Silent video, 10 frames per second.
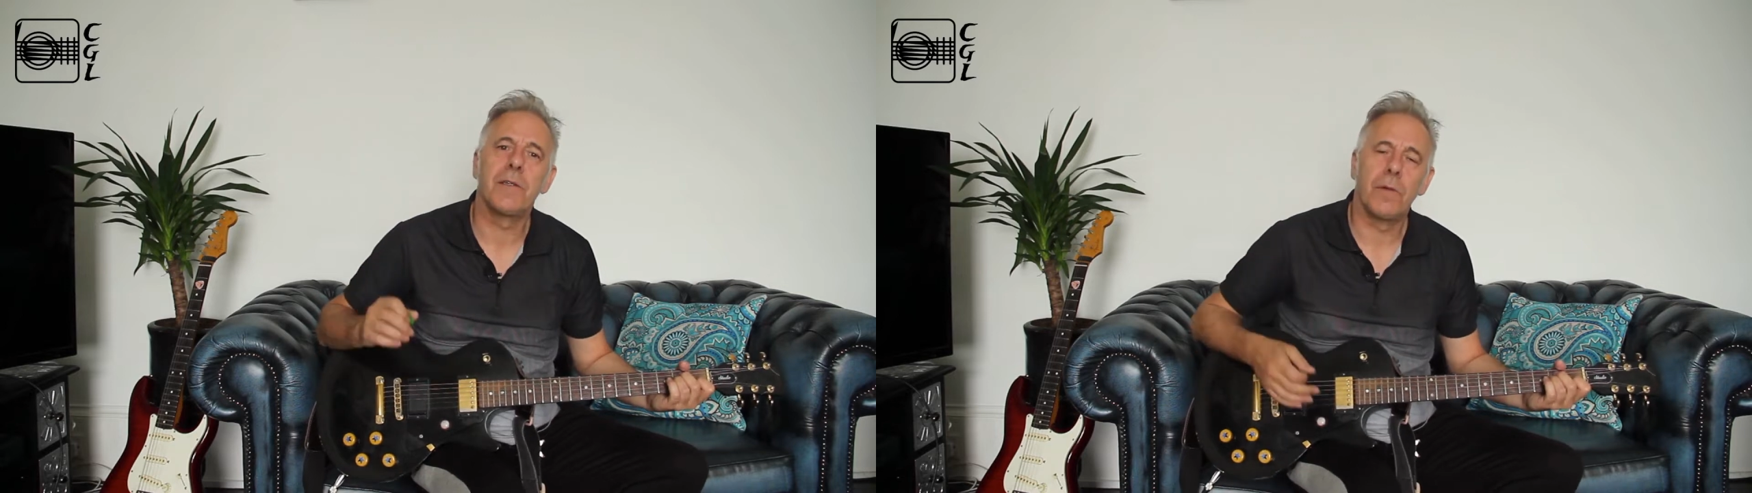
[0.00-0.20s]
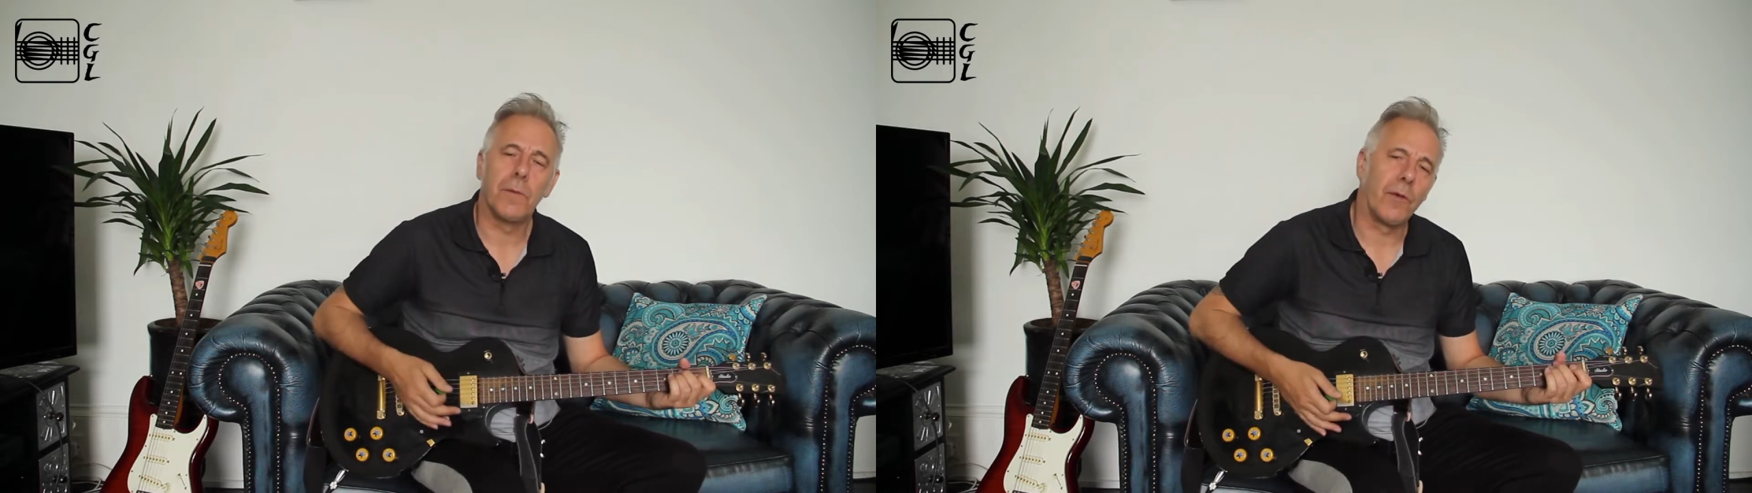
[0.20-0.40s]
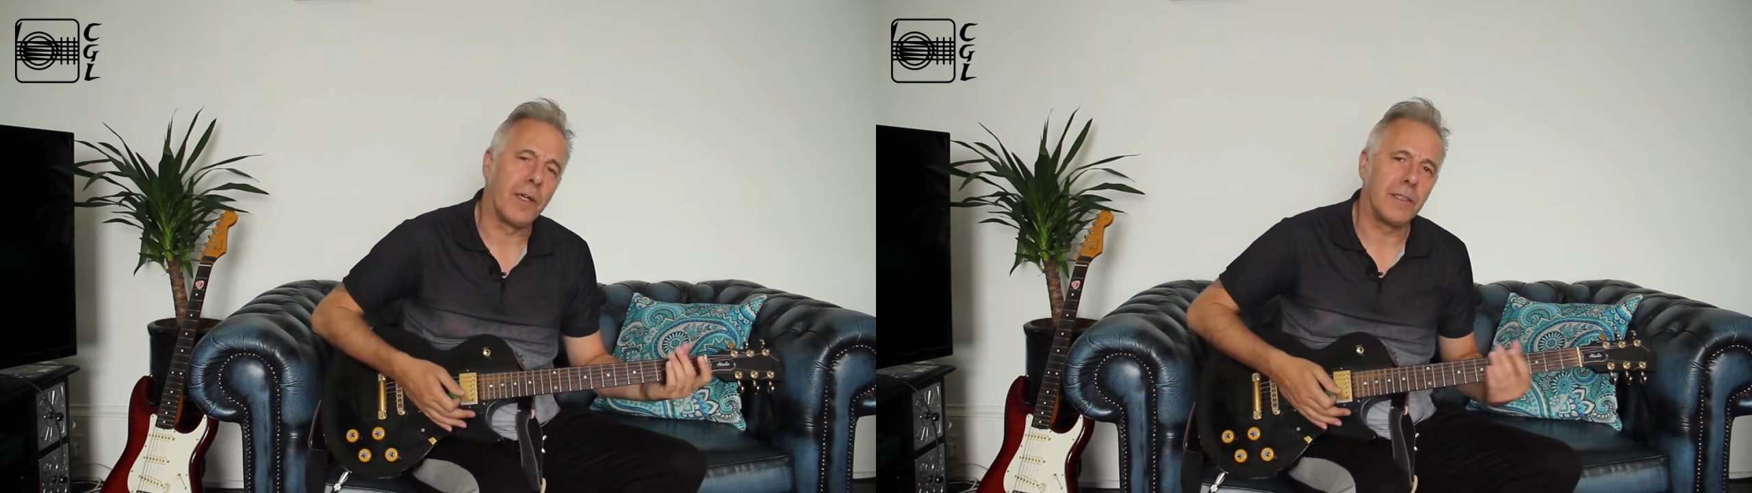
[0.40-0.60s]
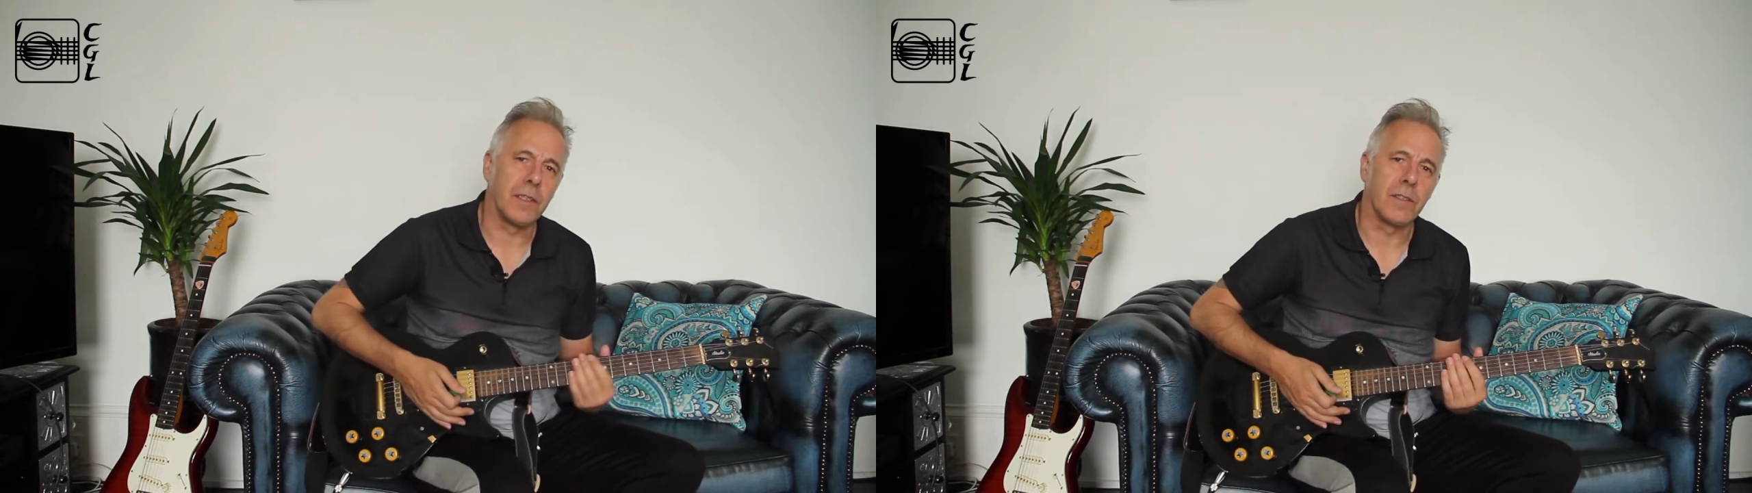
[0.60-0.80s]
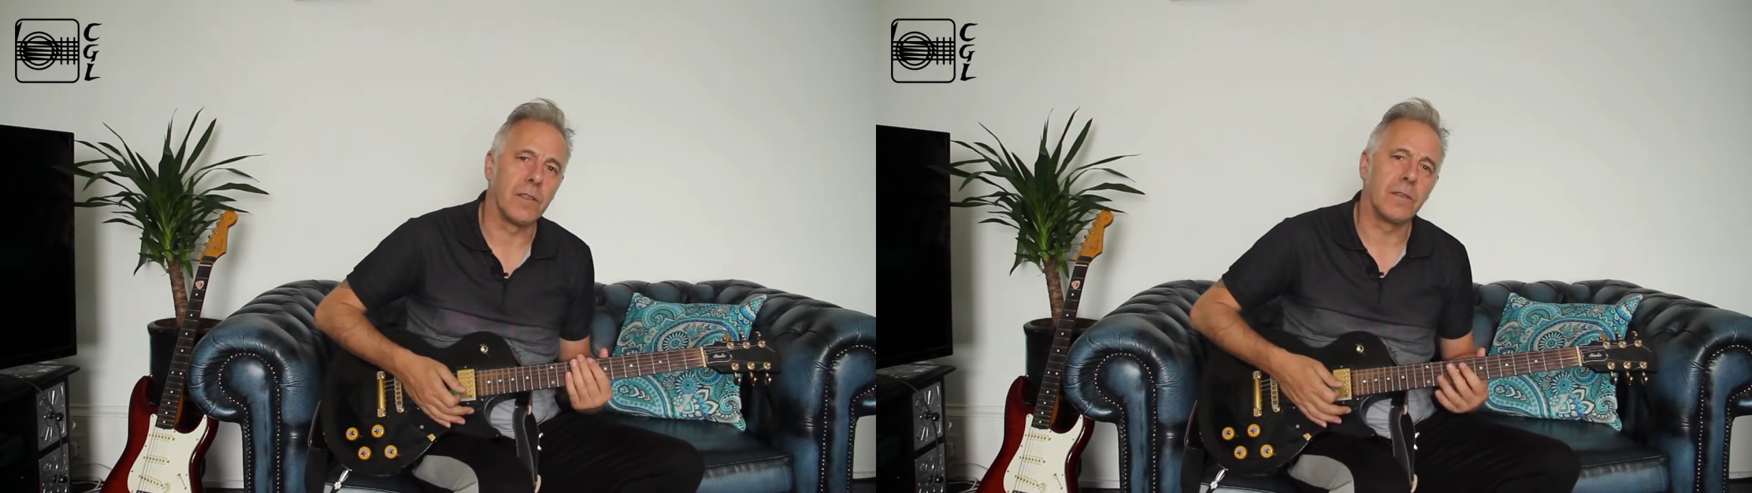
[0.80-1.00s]
when we're writing
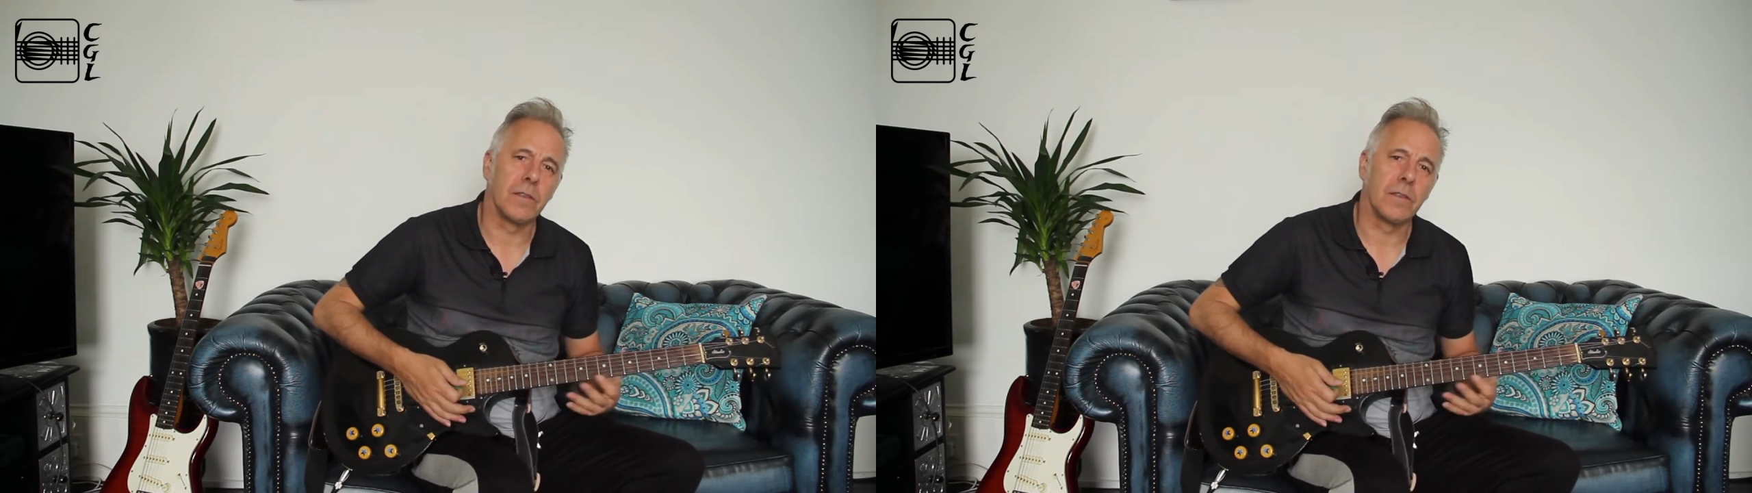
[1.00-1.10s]
songs.